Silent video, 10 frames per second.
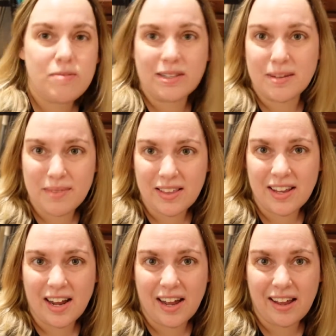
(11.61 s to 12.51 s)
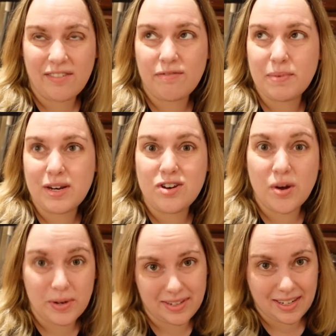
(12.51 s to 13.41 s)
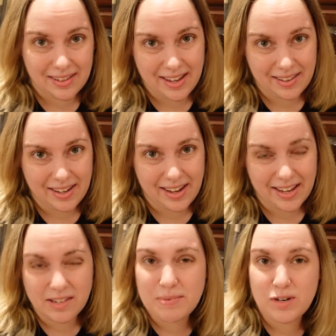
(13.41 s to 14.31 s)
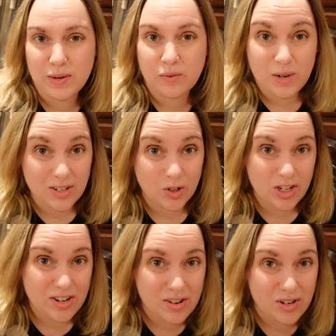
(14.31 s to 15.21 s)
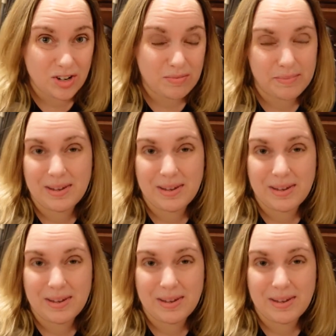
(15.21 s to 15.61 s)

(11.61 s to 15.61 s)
to you about something that I've been noticing lately as I've been doing research on YouTube.